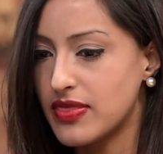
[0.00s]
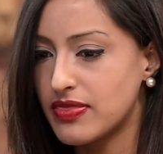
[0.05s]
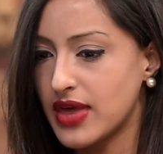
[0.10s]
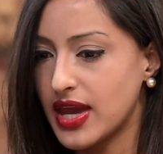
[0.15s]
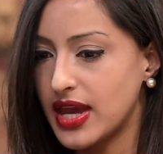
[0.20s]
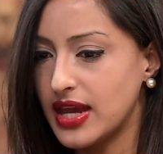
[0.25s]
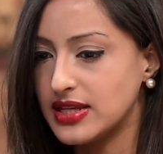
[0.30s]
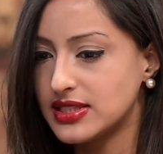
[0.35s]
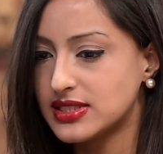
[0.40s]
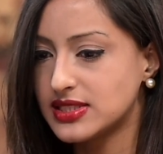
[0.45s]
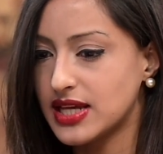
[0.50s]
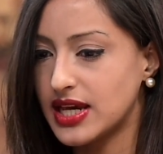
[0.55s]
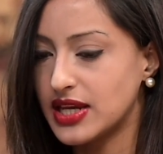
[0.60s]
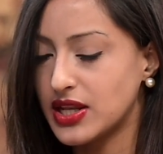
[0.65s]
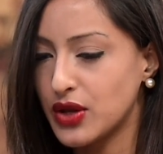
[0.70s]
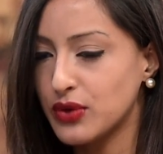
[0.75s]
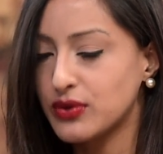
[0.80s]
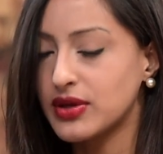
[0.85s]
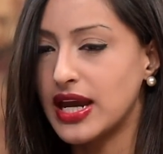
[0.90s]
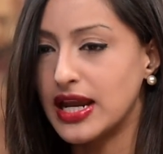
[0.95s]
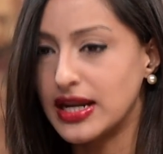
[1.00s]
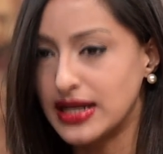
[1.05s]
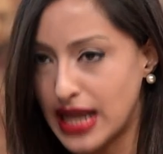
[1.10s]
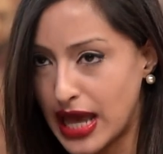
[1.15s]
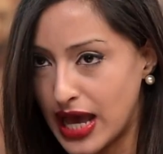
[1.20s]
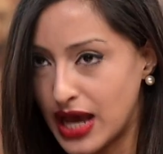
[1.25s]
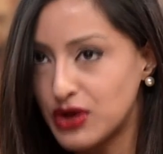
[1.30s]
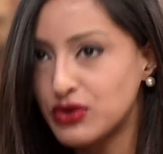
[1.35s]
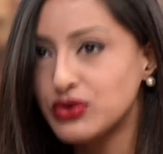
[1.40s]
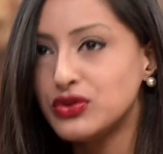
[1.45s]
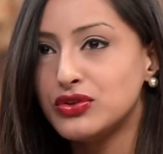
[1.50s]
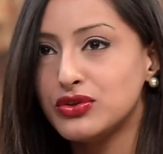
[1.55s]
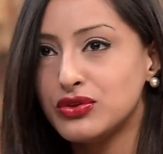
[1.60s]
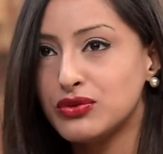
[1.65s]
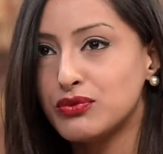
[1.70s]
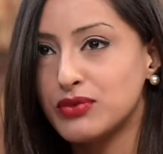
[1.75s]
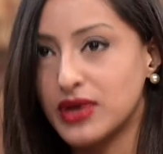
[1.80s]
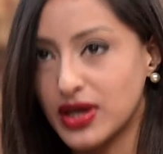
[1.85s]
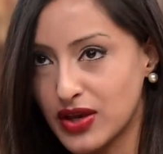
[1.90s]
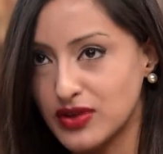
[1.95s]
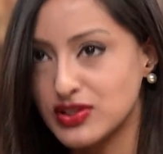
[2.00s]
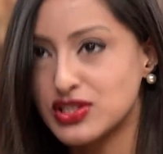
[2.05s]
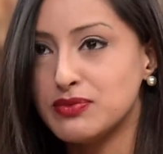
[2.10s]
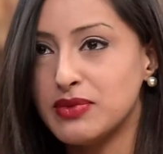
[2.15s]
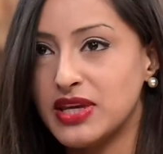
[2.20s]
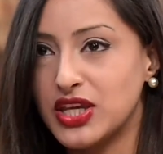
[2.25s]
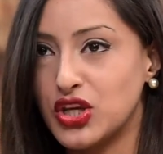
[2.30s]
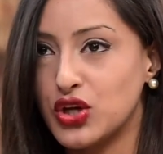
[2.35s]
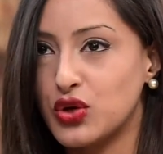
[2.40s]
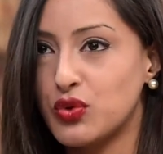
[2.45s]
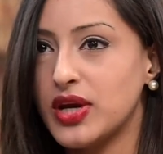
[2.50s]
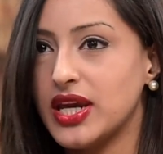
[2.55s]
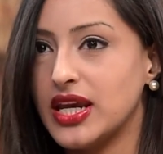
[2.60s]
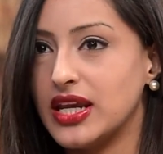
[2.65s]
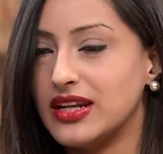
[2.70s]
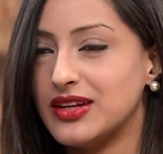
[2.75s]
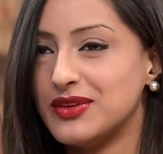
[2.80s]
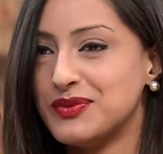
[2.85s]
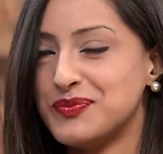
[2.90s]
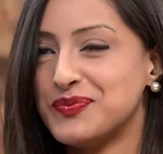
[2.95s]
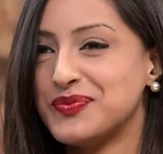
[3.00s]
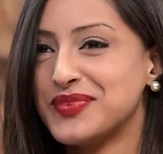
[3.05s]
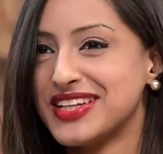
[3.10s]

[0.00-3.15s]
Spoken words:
they said, OK, now we're going to make you queen.